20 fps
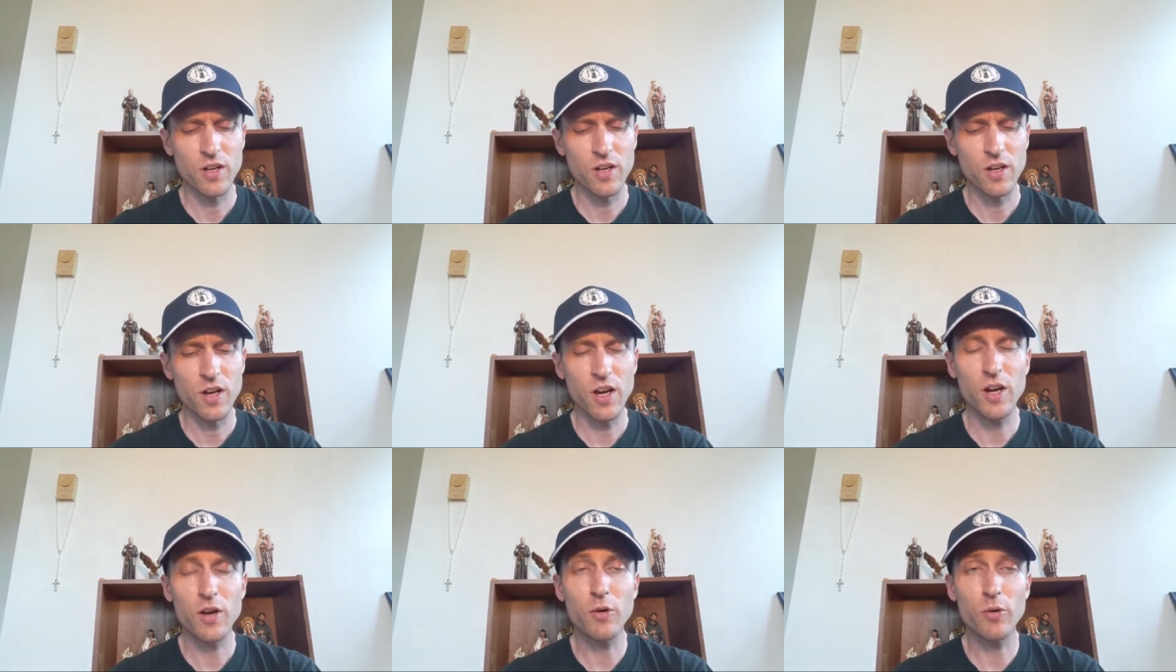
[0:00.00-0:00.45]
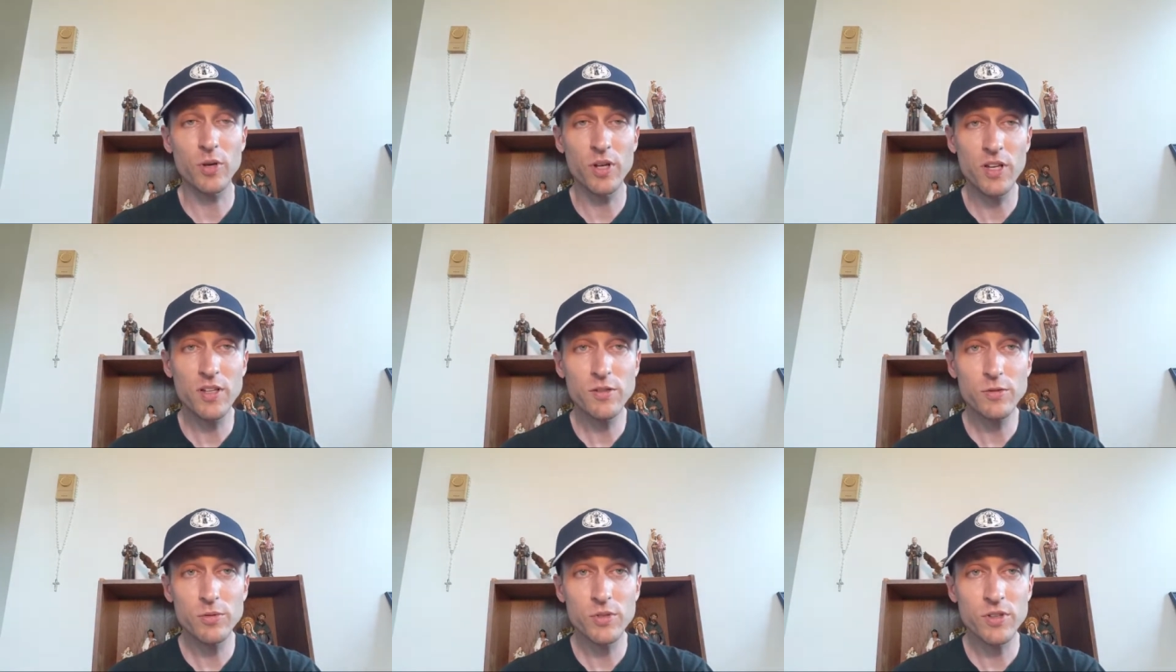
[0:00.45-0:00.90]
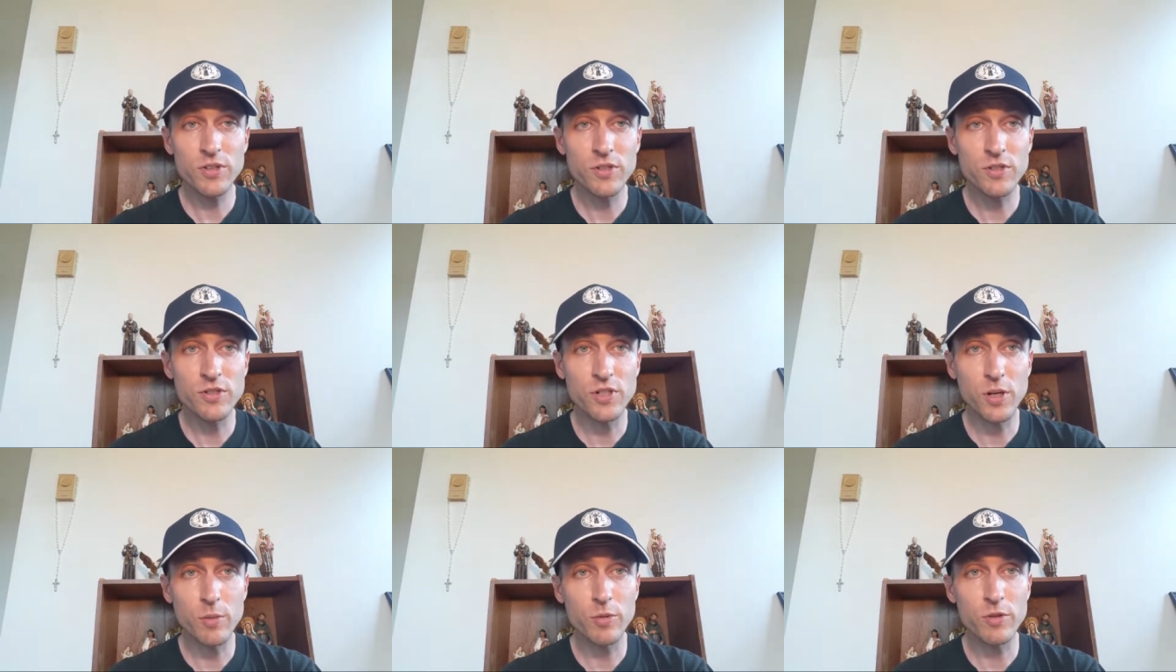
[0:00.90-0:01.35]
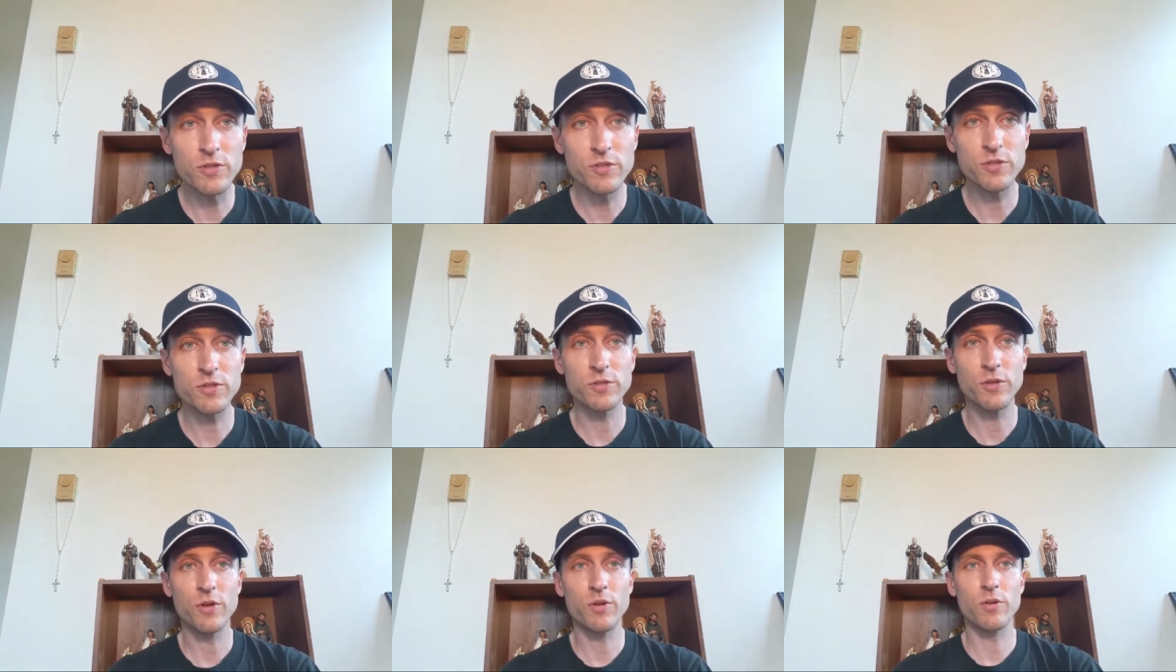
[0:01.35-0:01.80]
agrees with the German
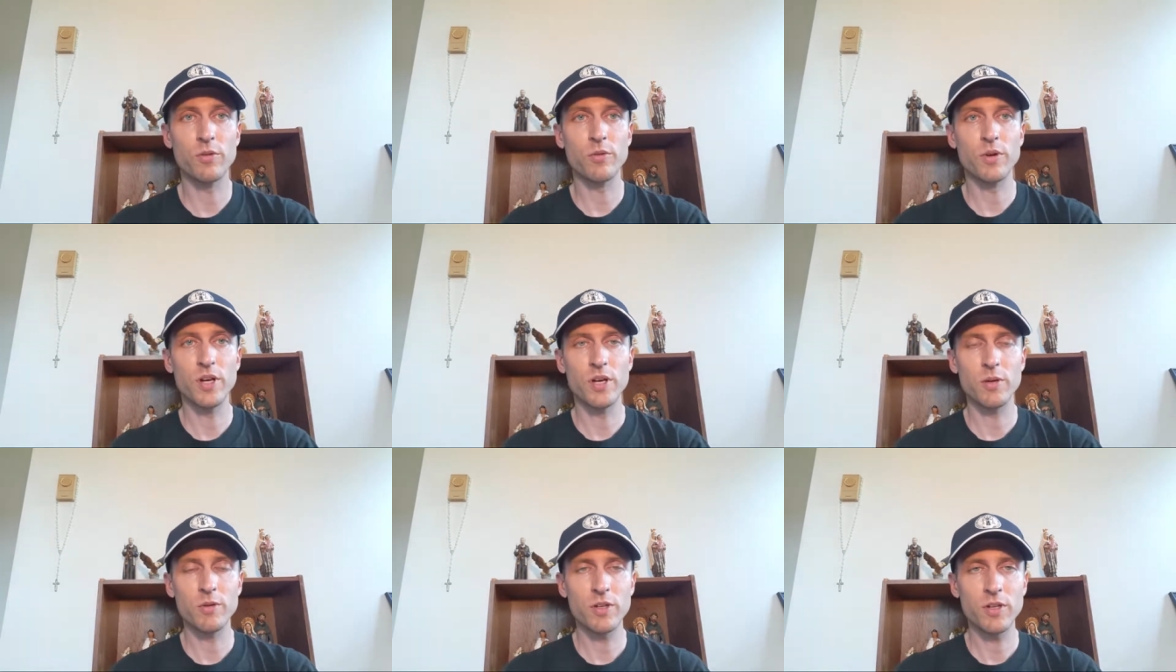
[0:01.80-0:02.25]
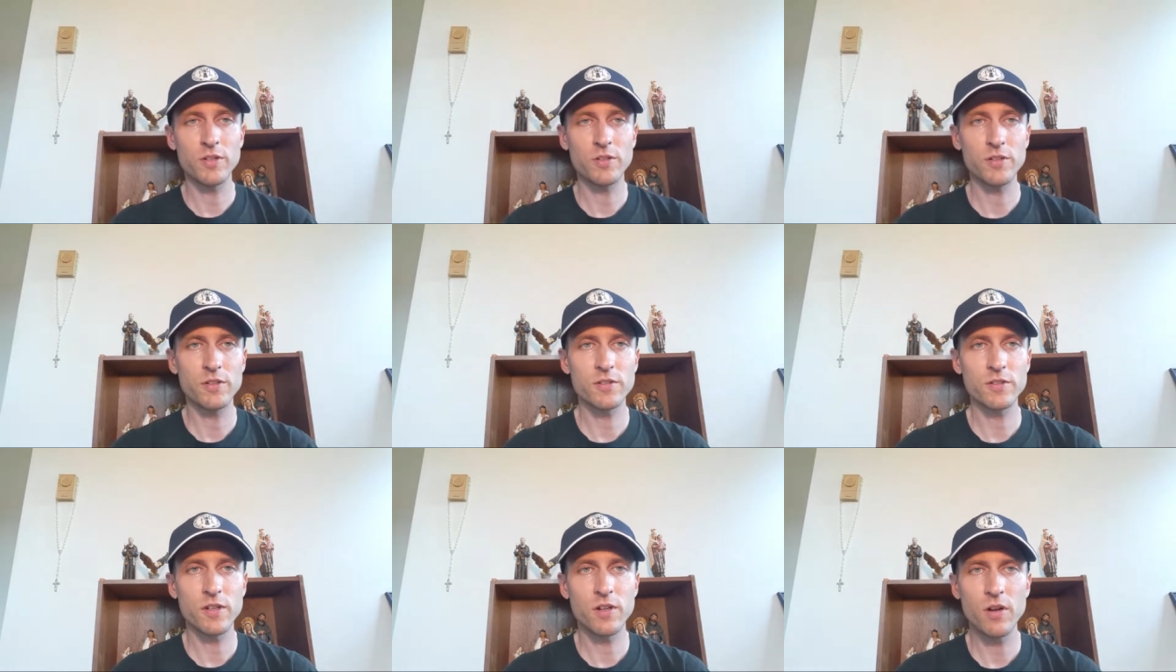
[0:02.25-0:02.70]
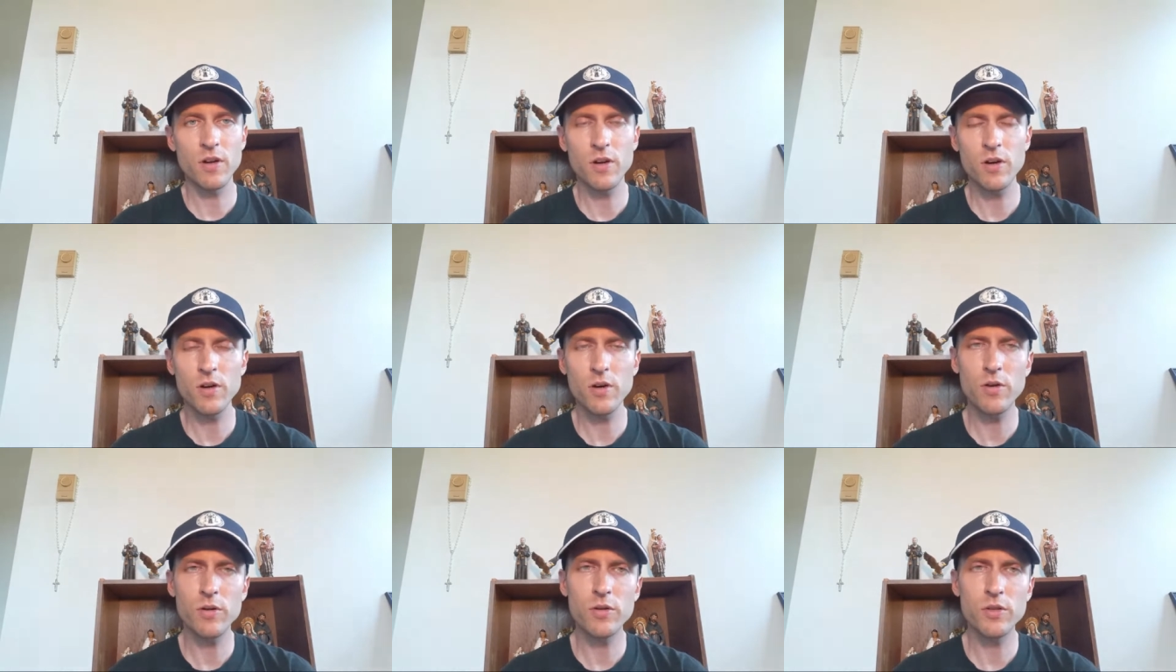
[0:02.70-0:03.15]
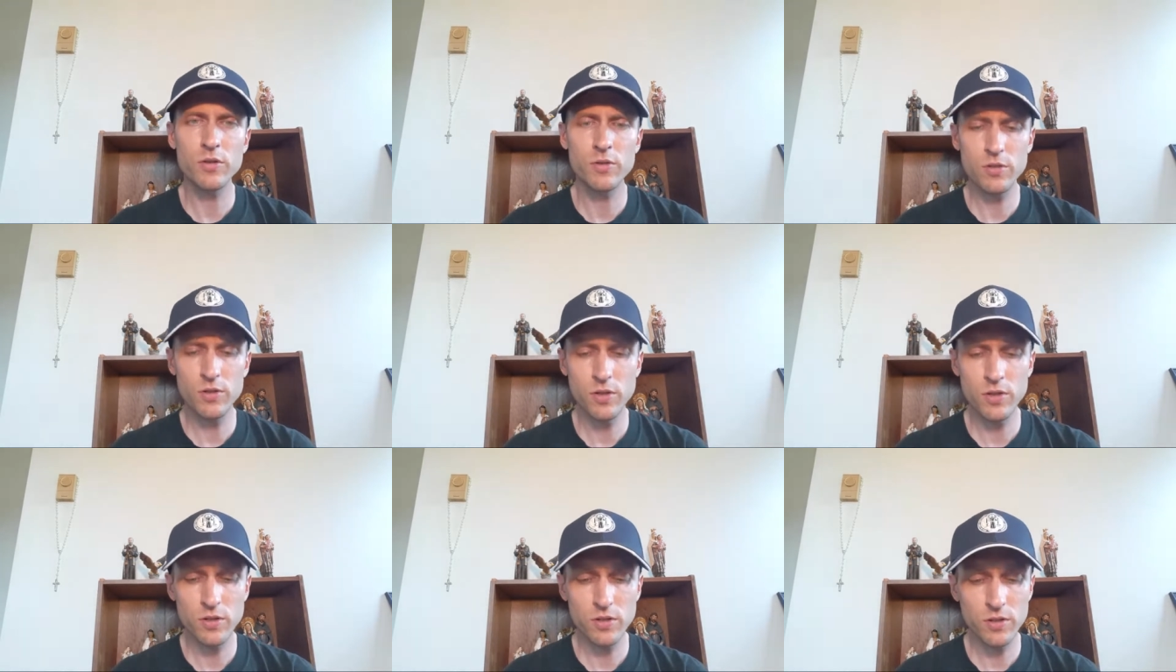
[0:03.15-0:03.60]
synodal way because he said, "Oh, you
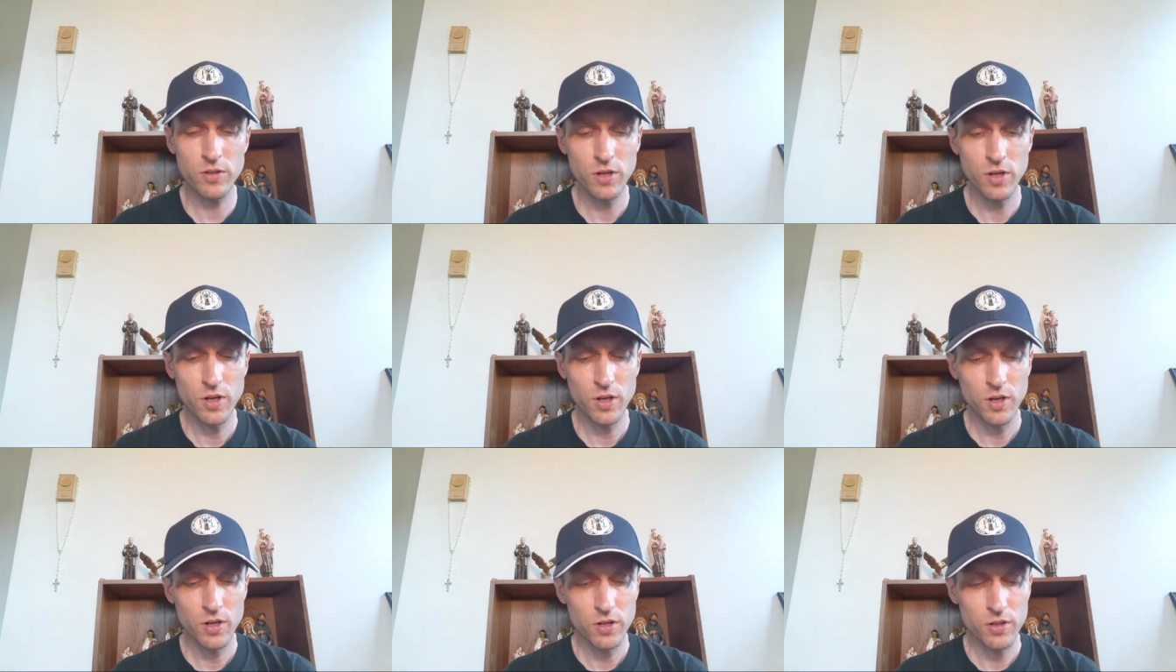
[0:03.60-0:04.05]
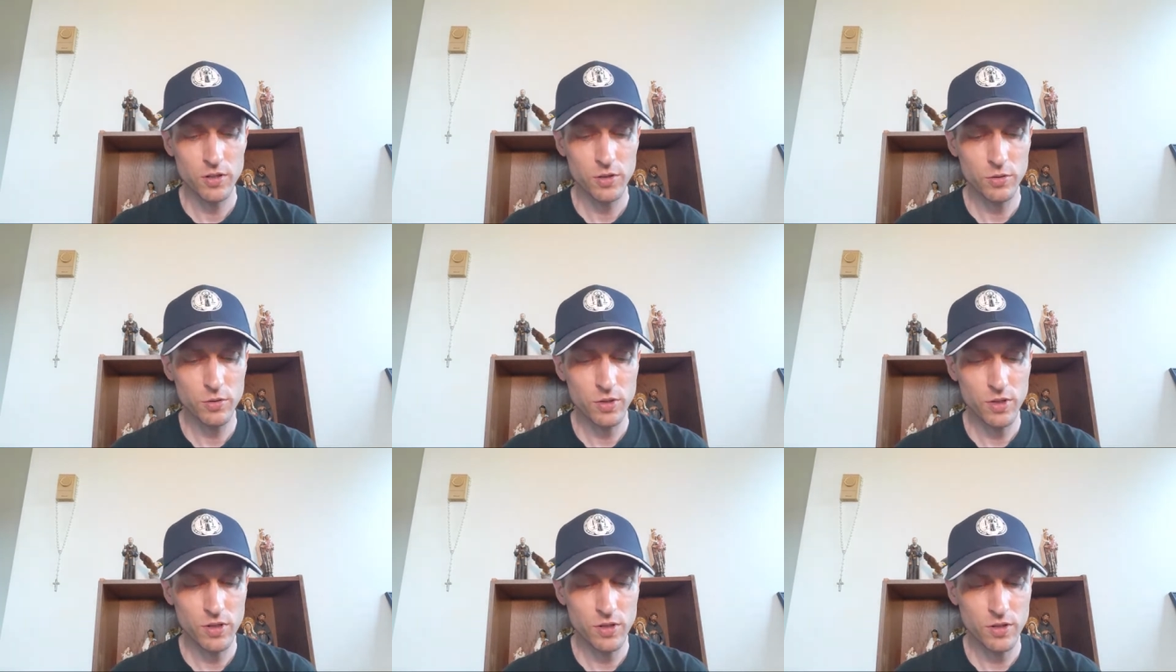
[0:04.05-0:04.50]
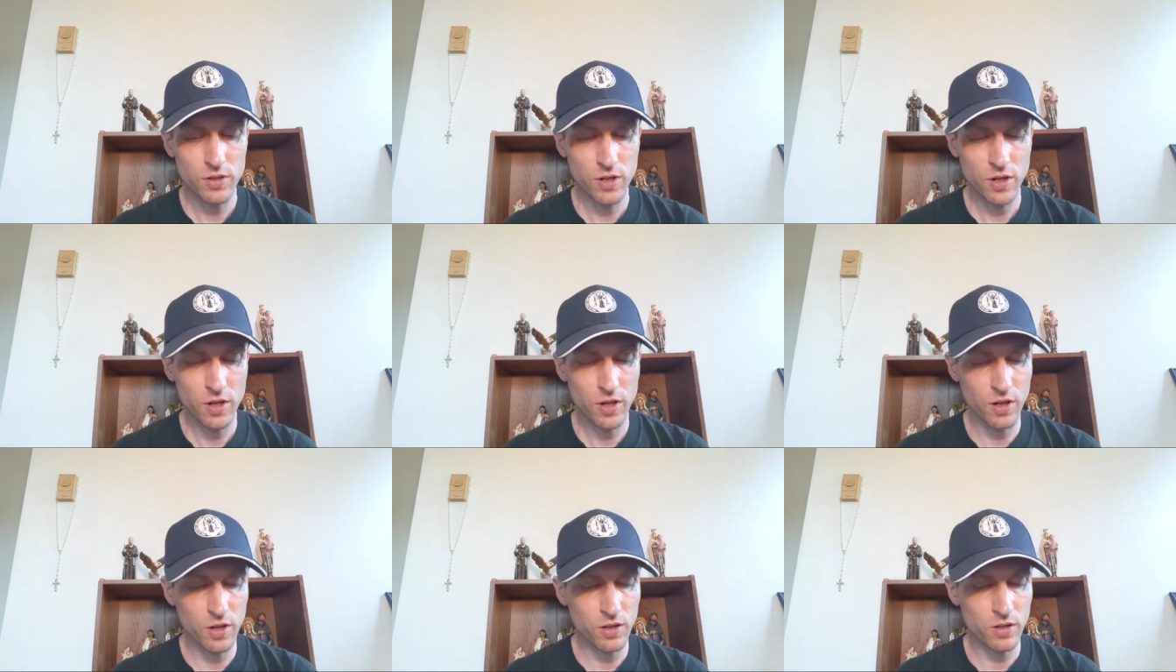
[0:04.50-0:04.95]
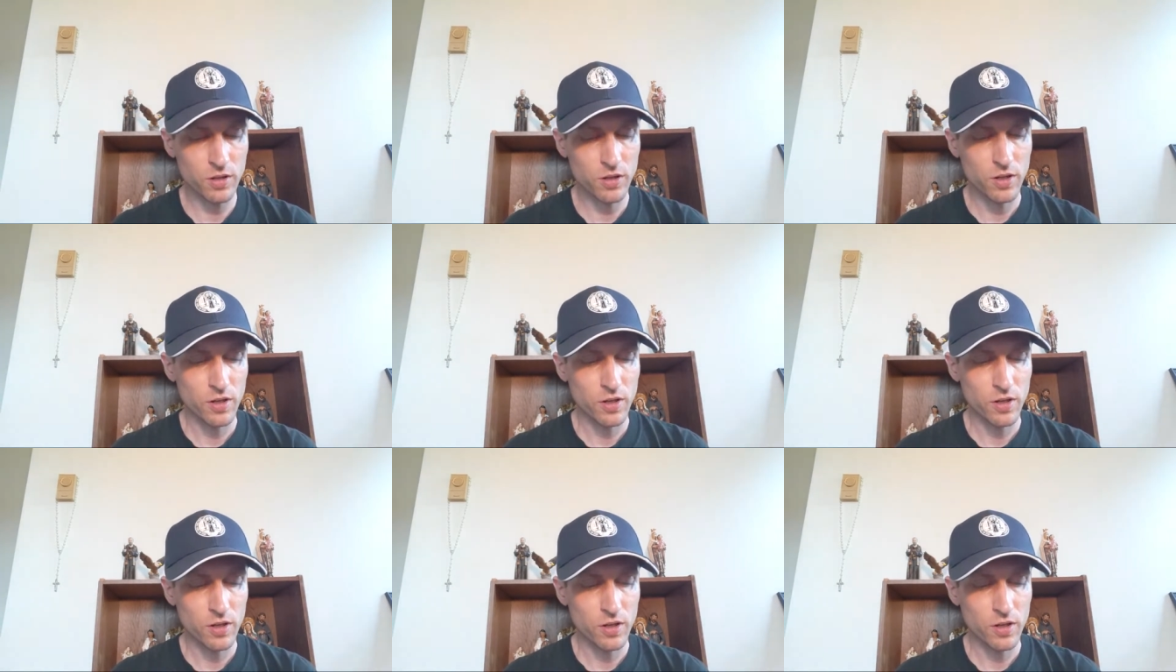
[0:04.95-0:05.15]
can, you can, uh,